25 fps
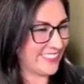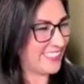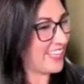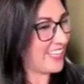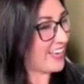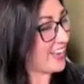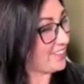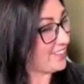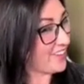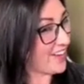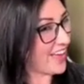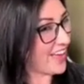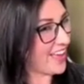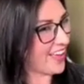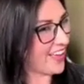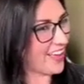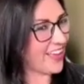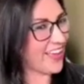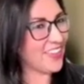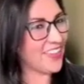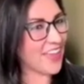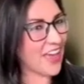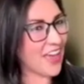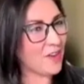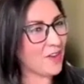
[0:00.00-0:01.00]
well,
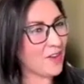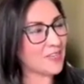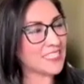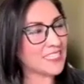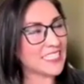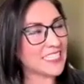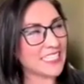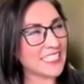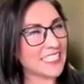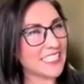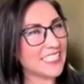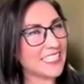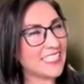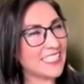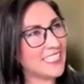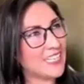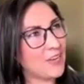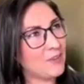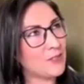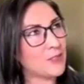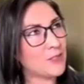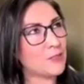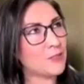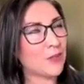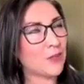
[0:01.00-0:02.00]
and that was it. It
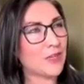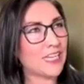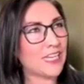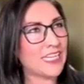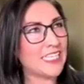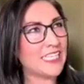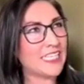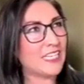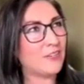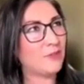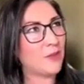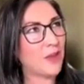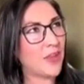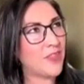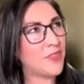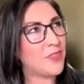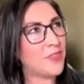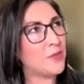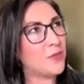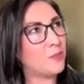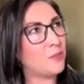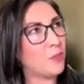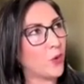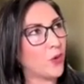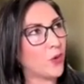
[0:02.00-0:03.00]
was more the
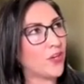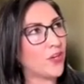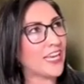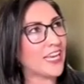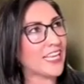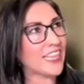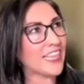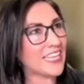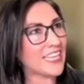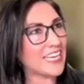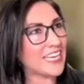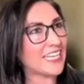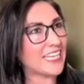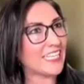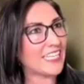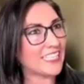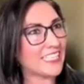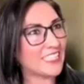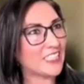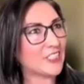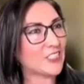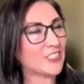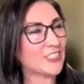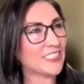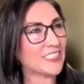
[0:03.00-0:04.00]
board, I think,
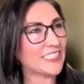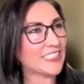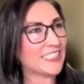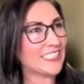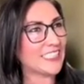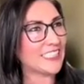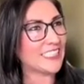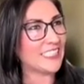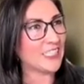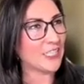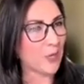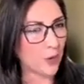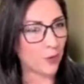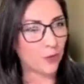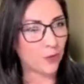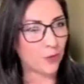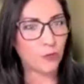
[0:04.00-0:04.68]
initially, of